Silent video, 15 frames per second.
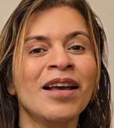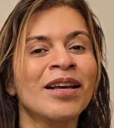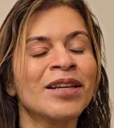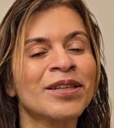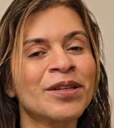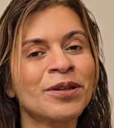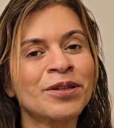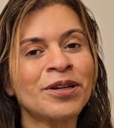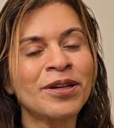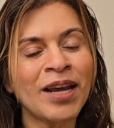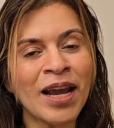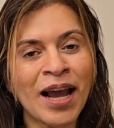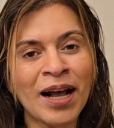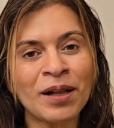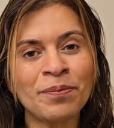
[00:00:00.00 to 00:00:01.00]
So
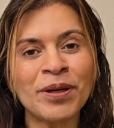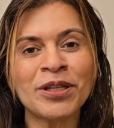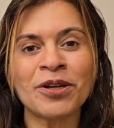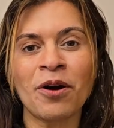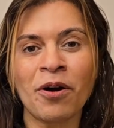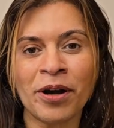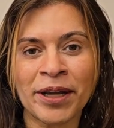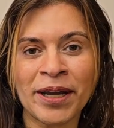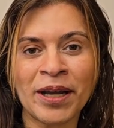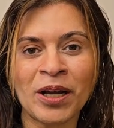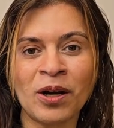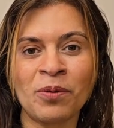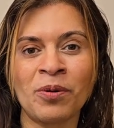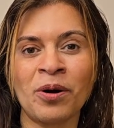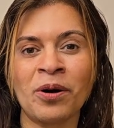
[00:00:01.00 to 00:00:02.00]
today I'll be talking
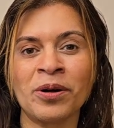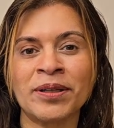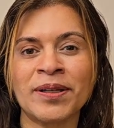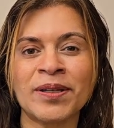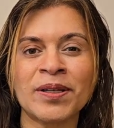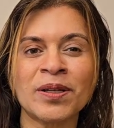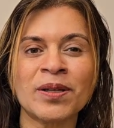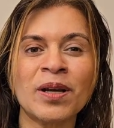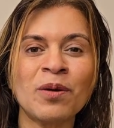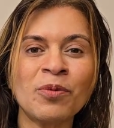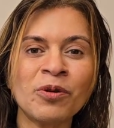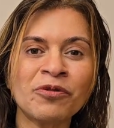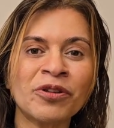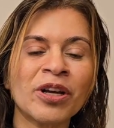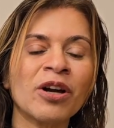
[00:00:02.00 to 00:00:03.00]
about some
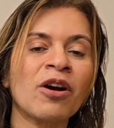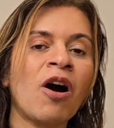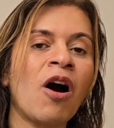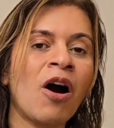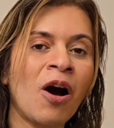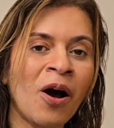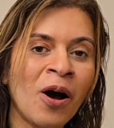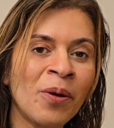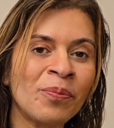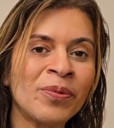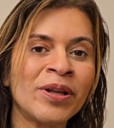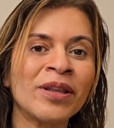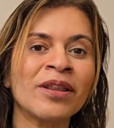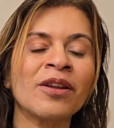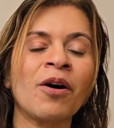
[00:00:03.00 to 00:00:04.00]
of the
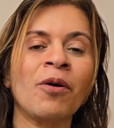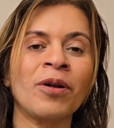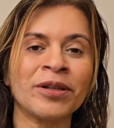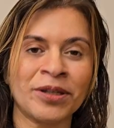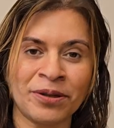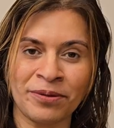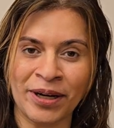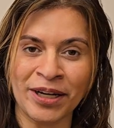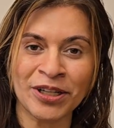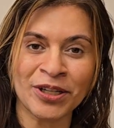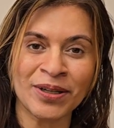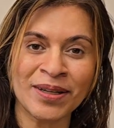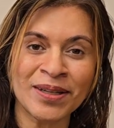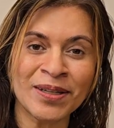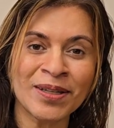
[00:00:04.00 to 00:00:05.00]
common
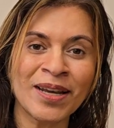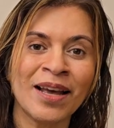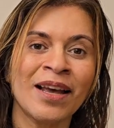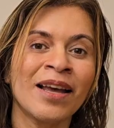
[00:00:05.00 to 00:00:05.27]
alterations